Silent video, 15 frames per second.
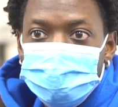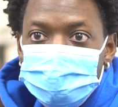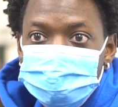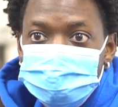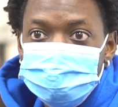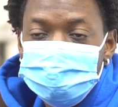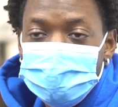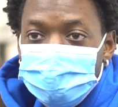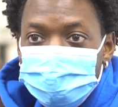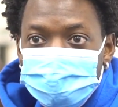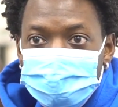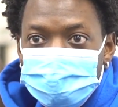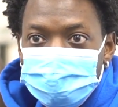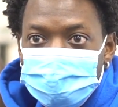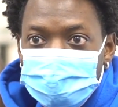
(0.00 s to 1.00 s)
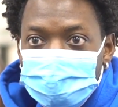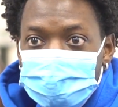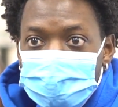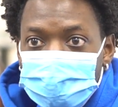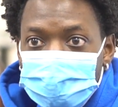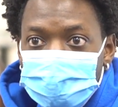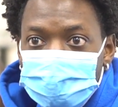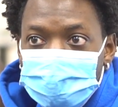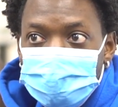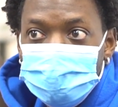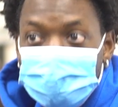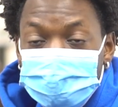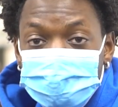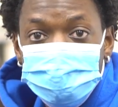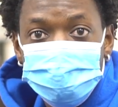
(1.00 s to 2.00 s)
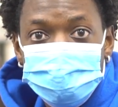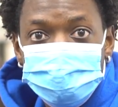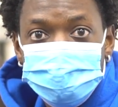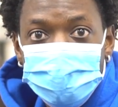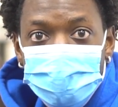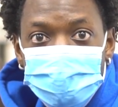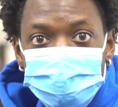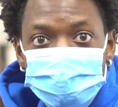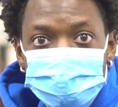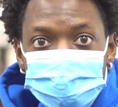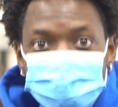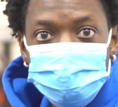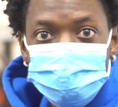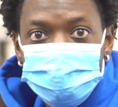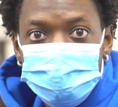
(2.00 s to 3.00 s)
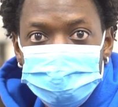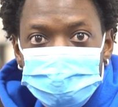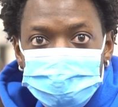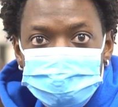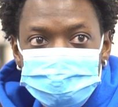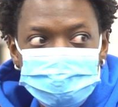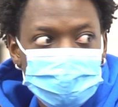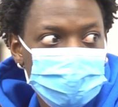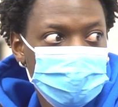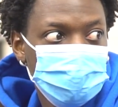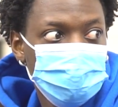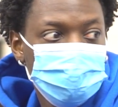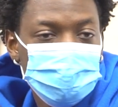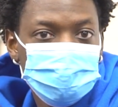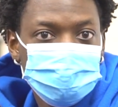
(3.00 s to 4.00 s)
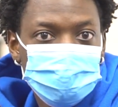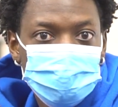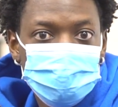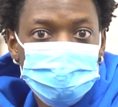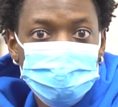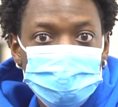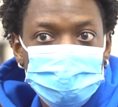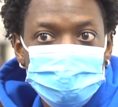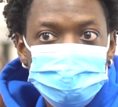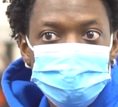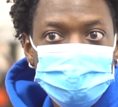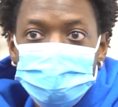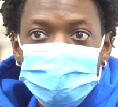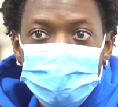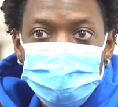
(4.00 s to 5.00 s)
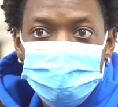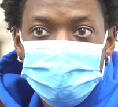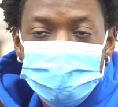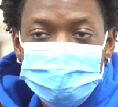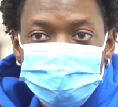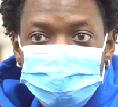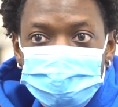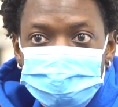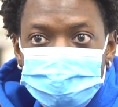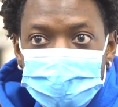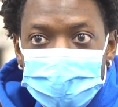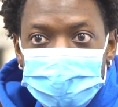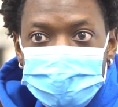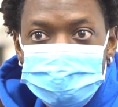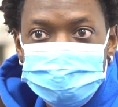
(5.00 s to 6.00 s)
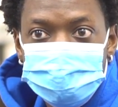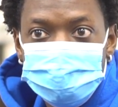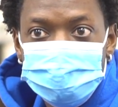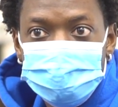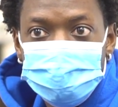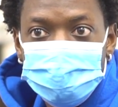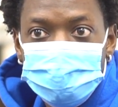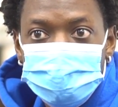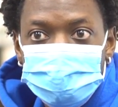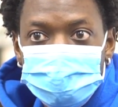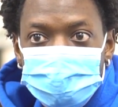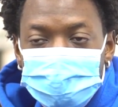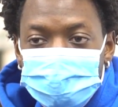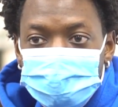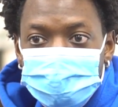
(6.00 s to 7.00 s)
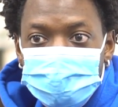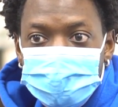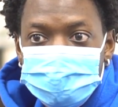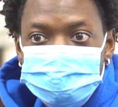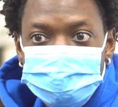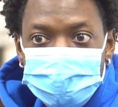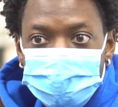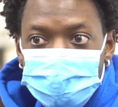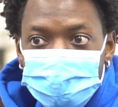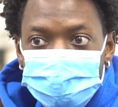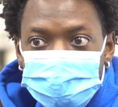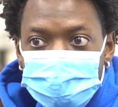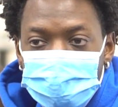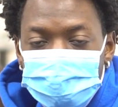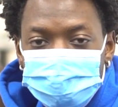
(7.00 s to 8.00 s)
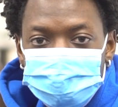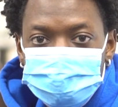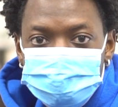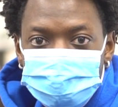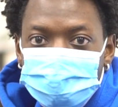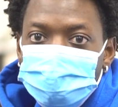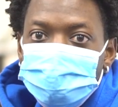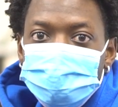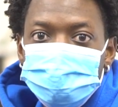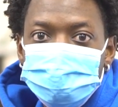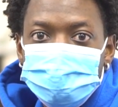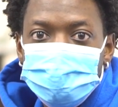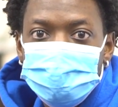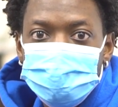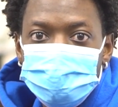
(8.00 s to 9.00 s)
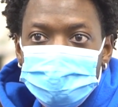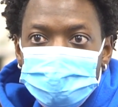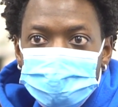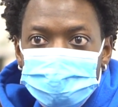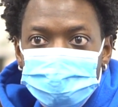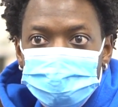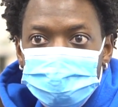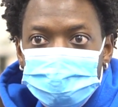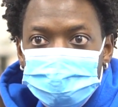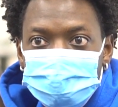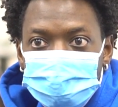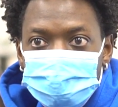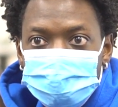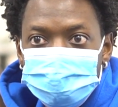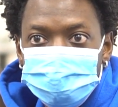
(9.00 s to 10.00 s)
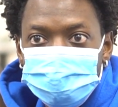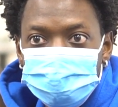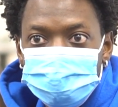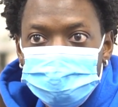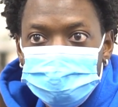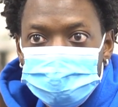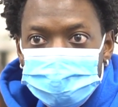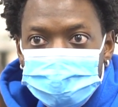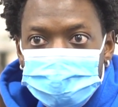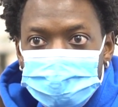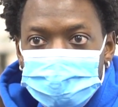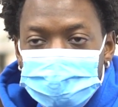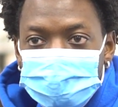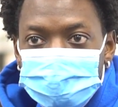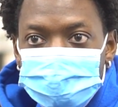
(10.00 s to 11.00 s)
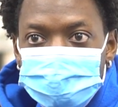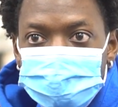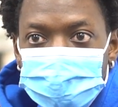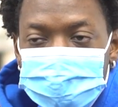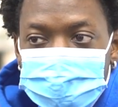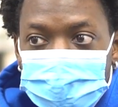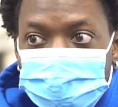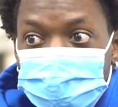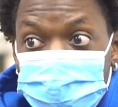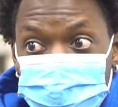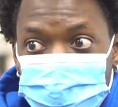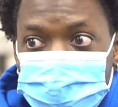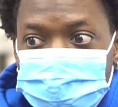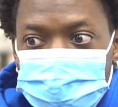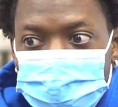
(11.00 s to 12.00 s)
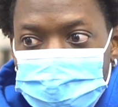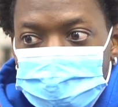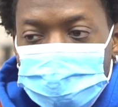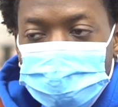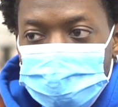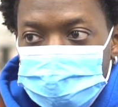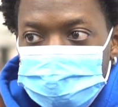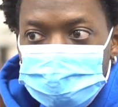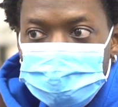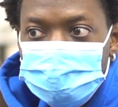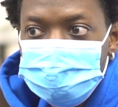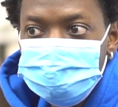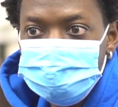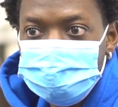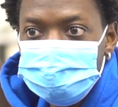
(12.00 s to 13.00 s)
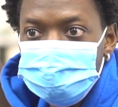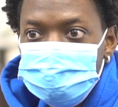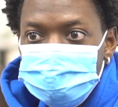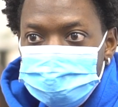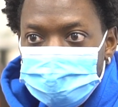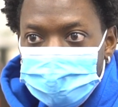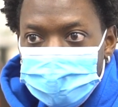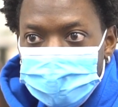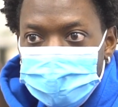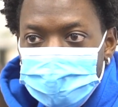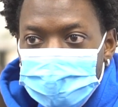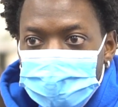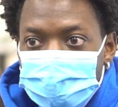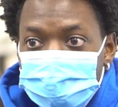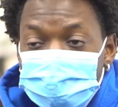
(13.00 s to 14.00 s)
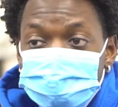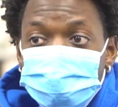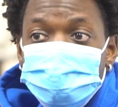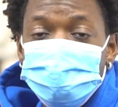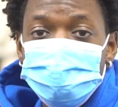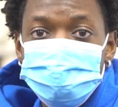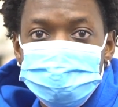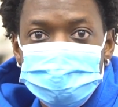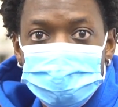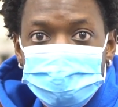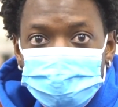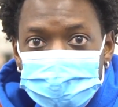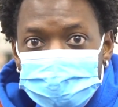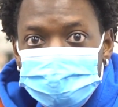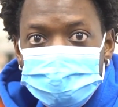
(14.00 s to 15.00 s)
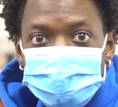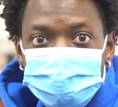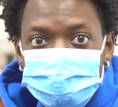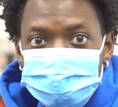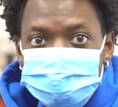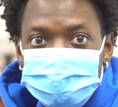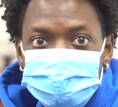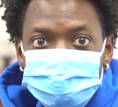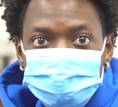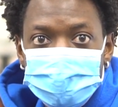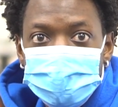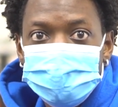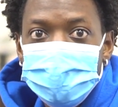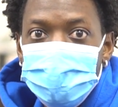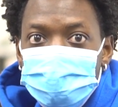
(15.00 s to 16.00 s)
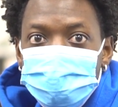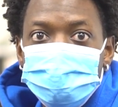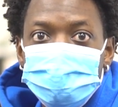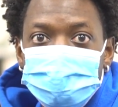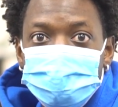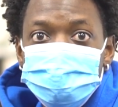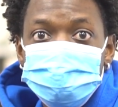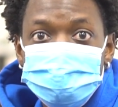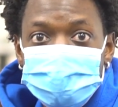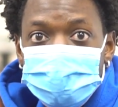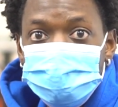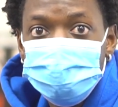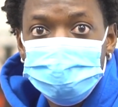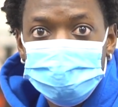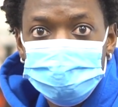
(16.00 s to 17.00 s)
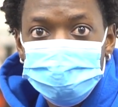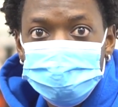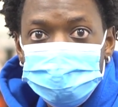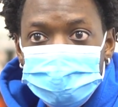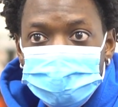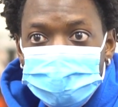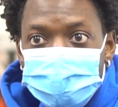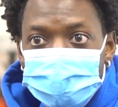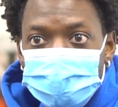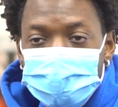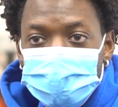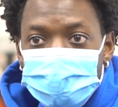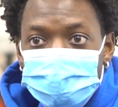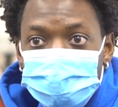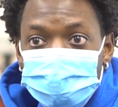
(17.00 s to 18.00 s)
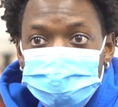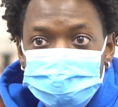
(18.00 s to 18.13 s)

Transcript: It's definitely uh, a leap of faith, you know what I mean? Just kind of going out there on a whim. But I mean, I trust my agent, uh, and he has like all the confidence in the world that uh, he'll be able to come through. Um, I definitely trust him more because he's um, he's putting himself out there in a sense by allowing me to come stay with him. Um, it